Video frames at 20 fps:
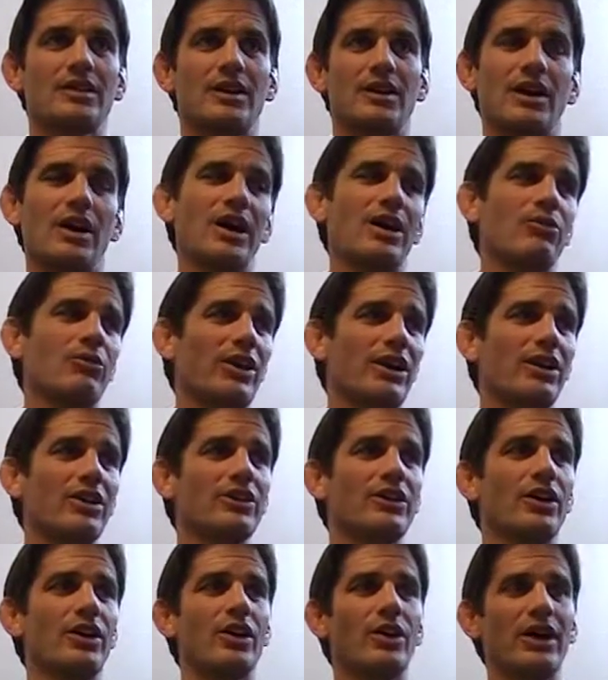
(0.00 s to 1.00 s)

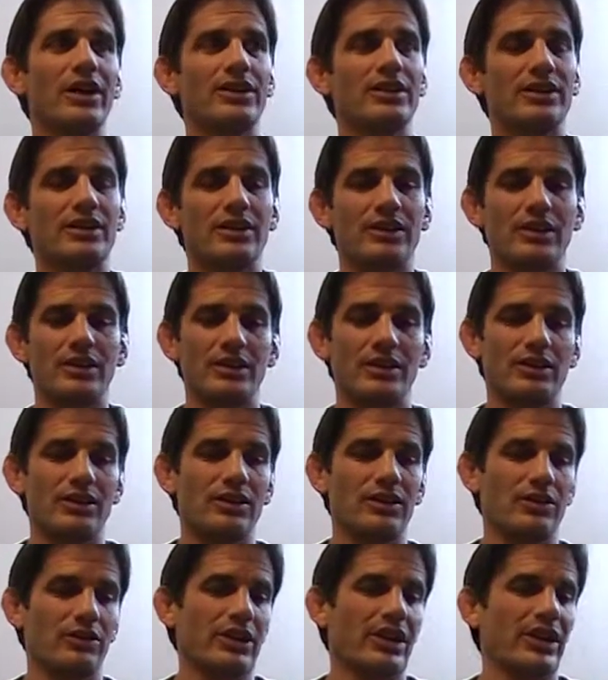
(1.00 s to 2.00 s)
Well,
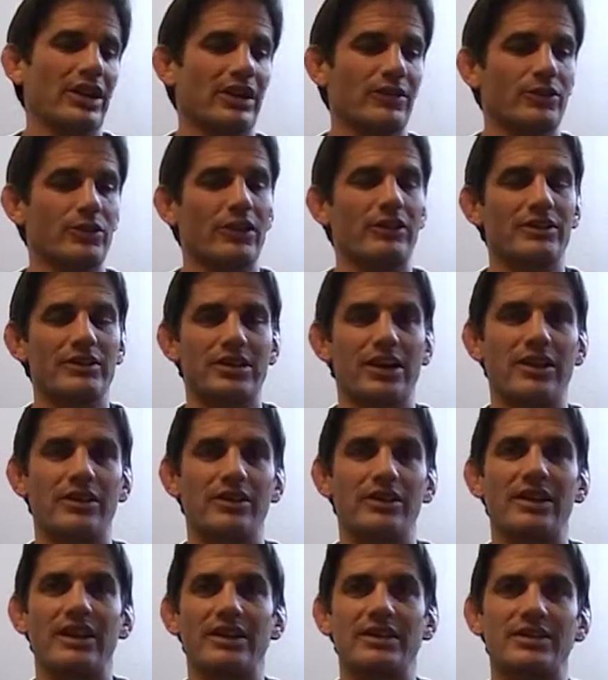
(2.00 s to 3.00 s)
after I retired
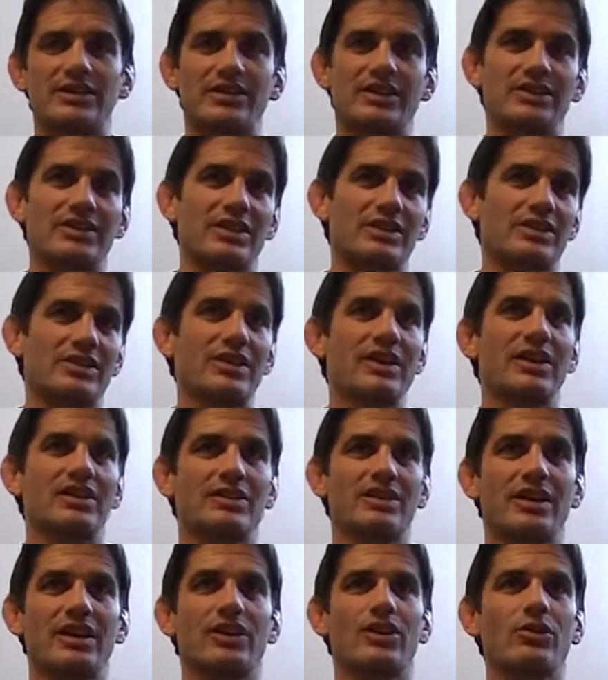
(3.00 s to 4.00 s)
in 96,
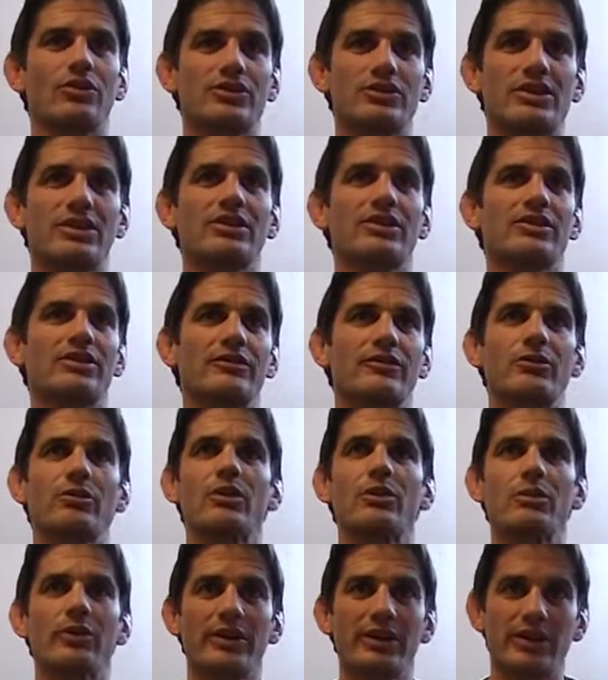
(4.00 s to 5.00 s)
I coached at Clarion for
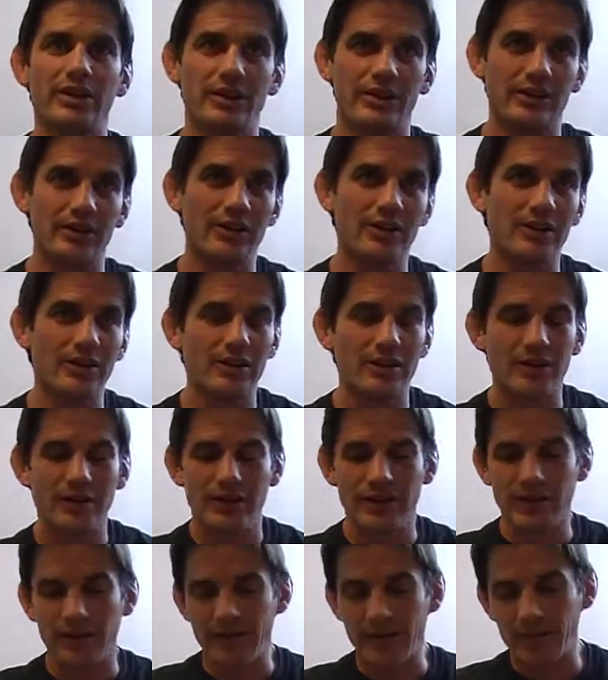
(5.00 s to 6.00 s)
one more year.
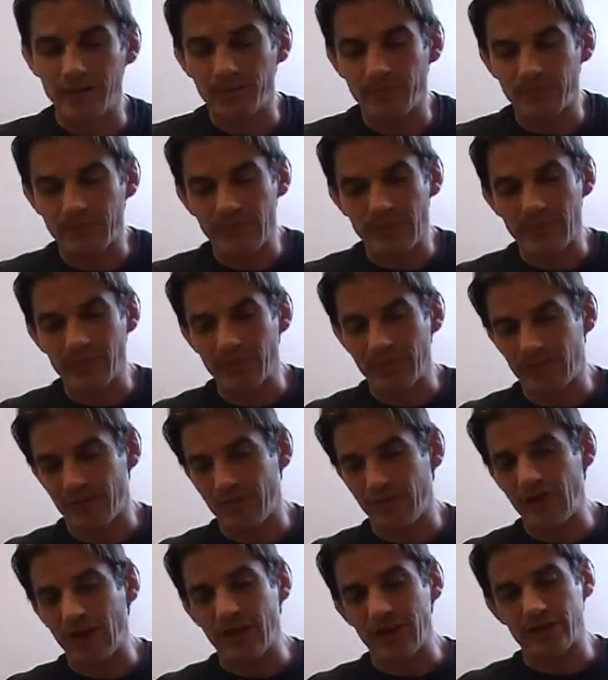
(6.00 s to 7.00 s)
And my
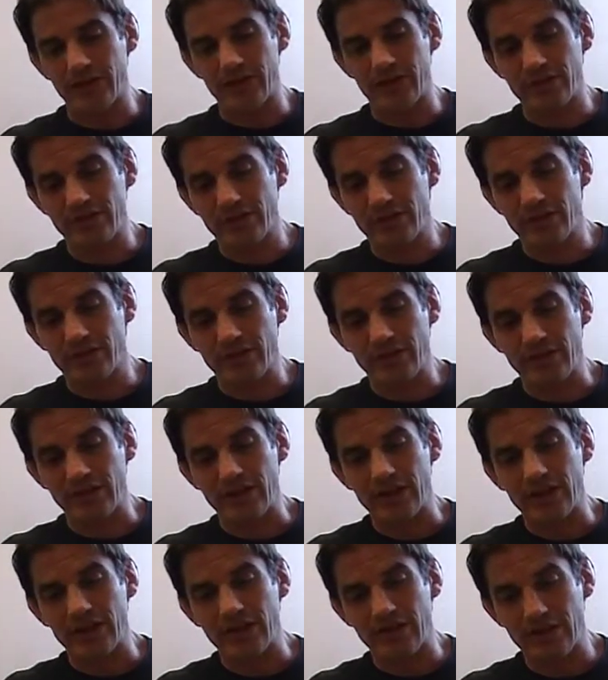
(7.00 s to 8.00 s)
father
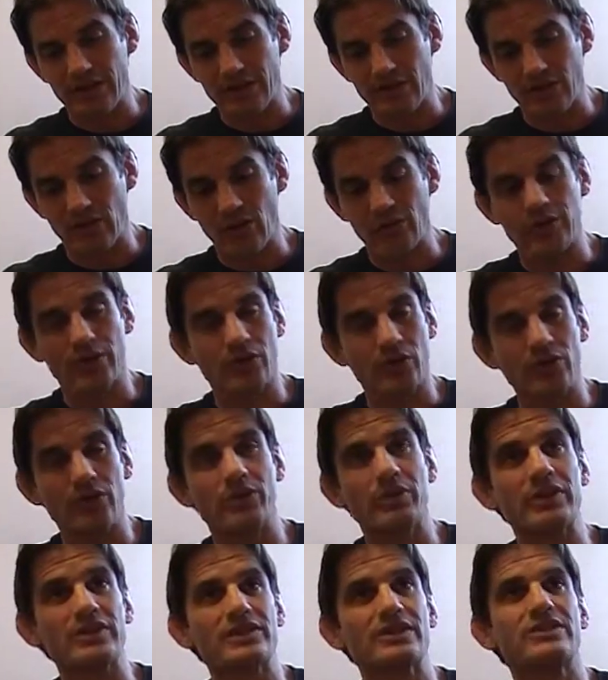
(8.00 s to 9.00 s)
owned a
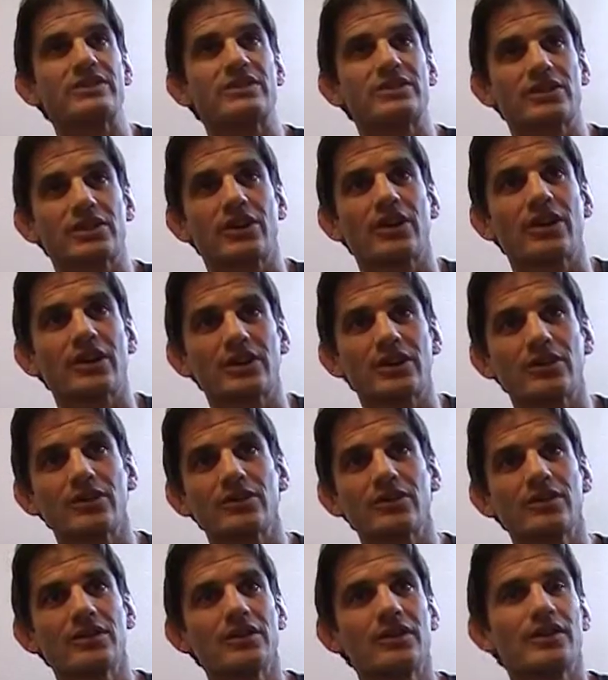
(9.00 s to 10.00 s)
business in Chicago.
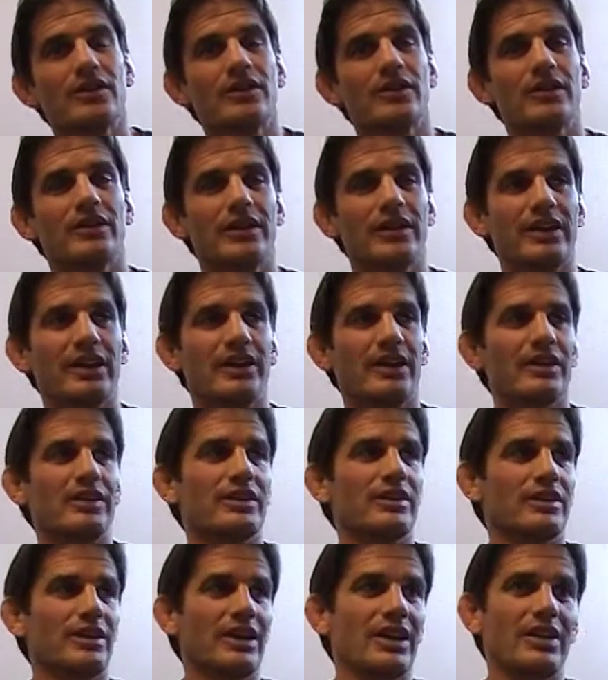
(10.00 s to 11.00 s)
And
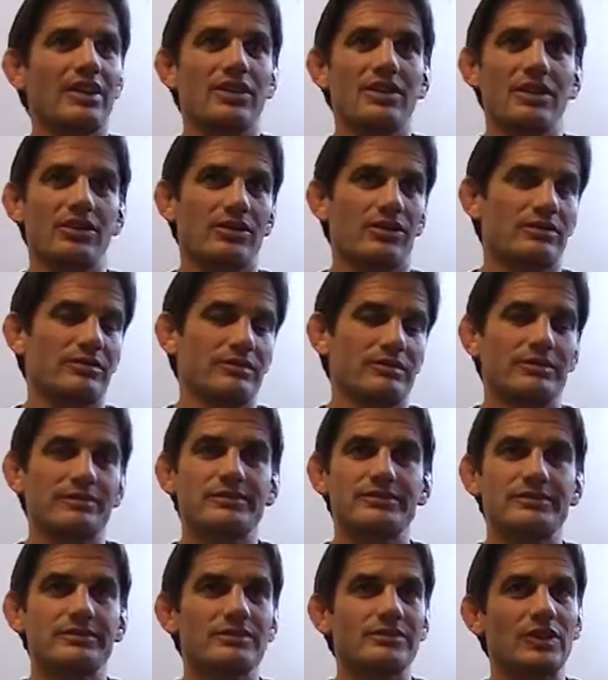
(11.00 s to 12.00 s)
again, another,
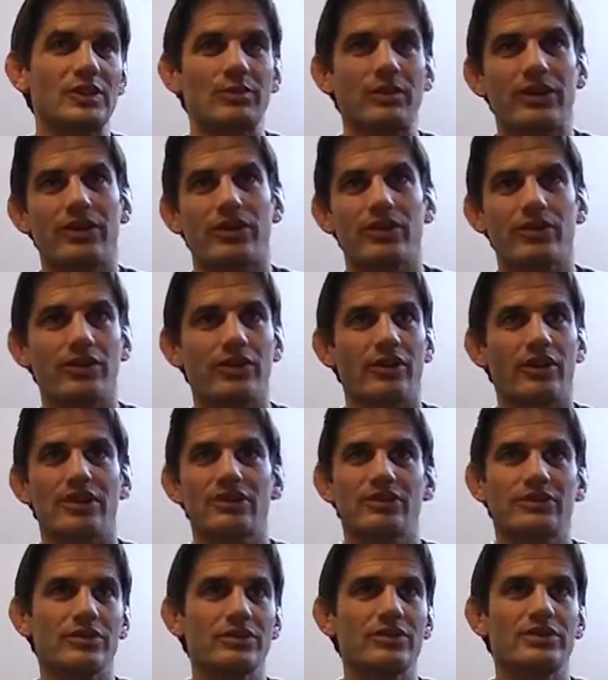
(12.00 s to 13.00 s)
you know, my third
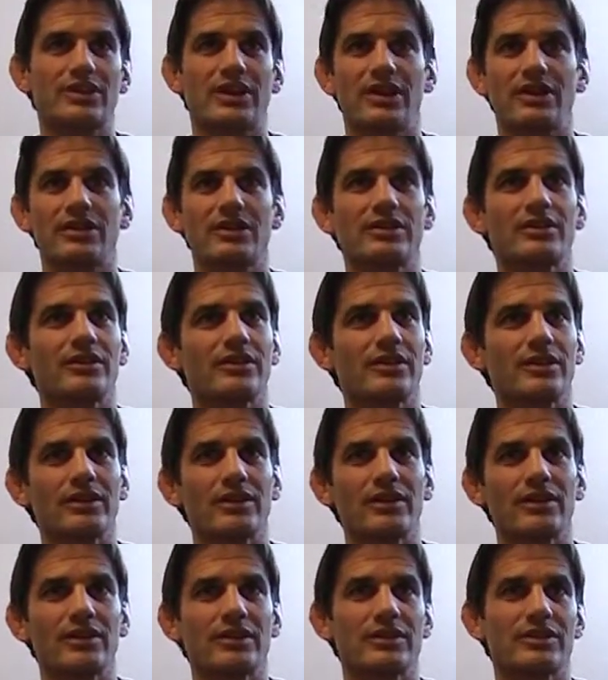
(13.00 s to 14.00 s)
crossroads kind of
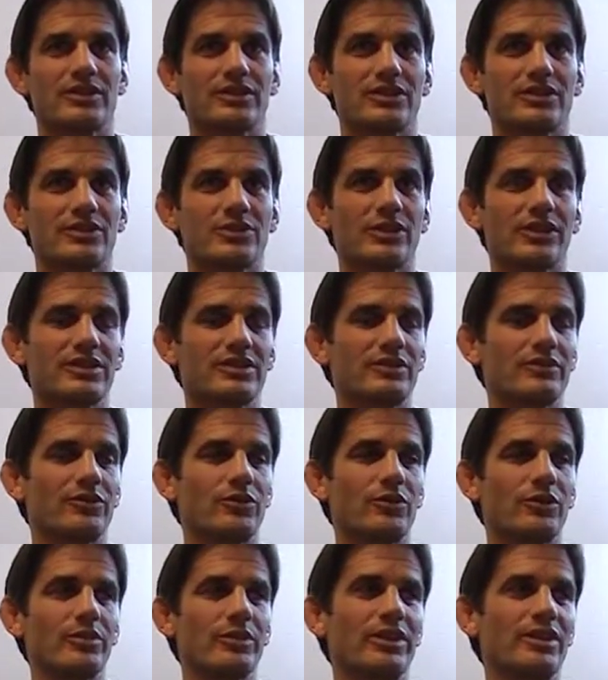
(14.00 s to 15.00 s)
situation
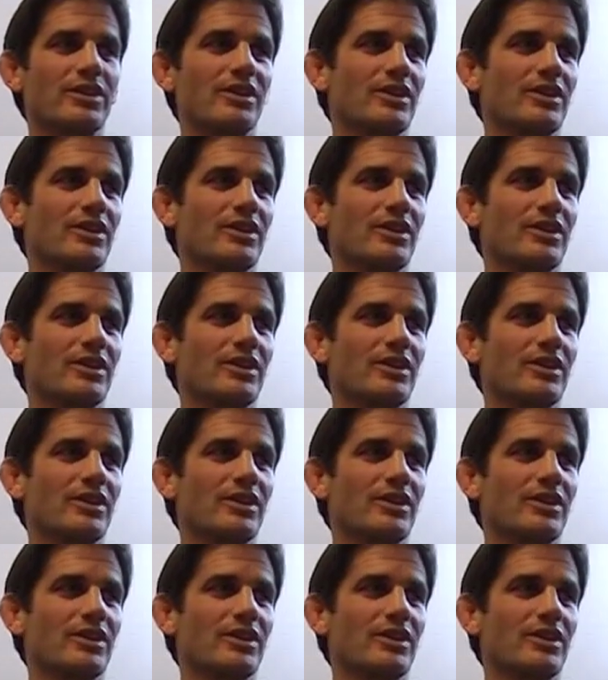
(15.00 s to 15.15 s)
for me.